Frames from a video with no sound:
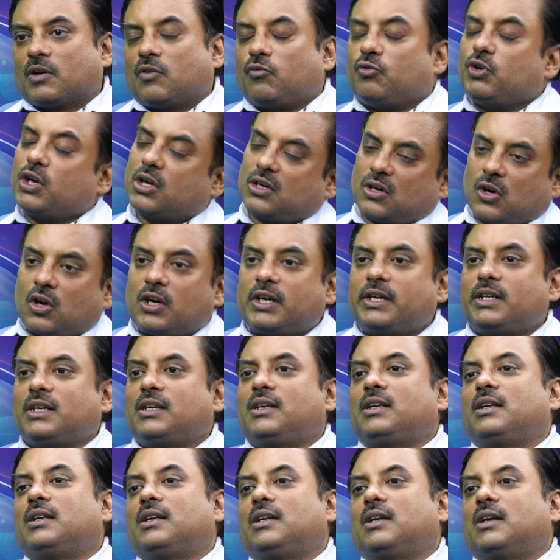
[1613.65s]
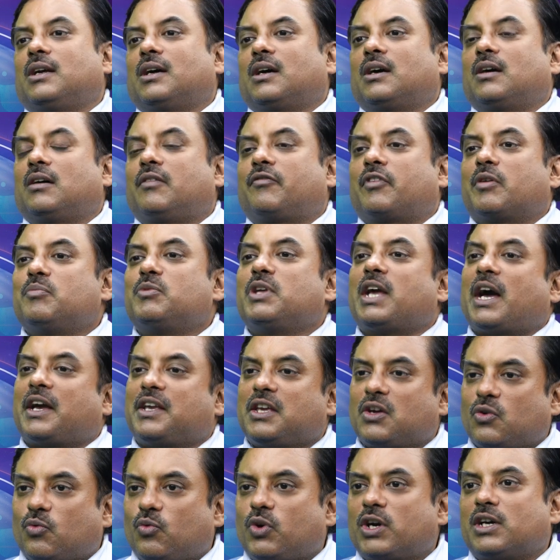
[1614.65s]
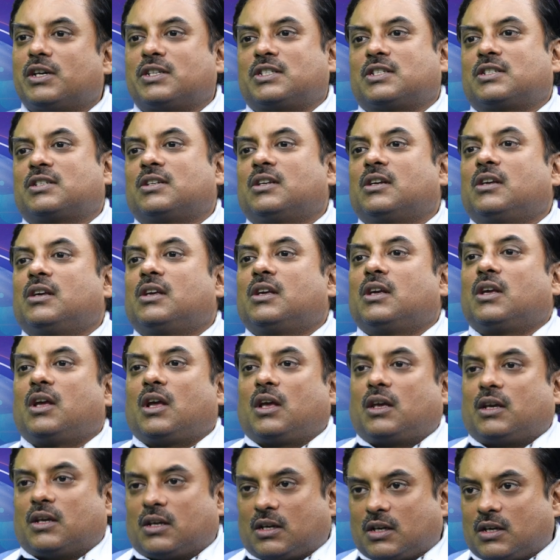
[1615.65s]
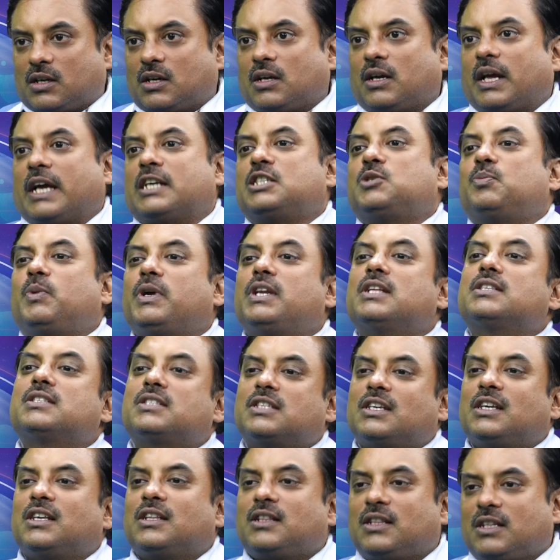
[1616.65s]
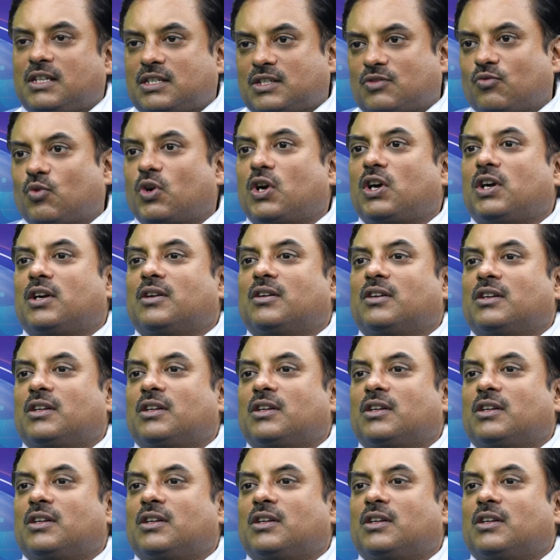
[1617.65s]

We are already from the higher worlds experiencing this world.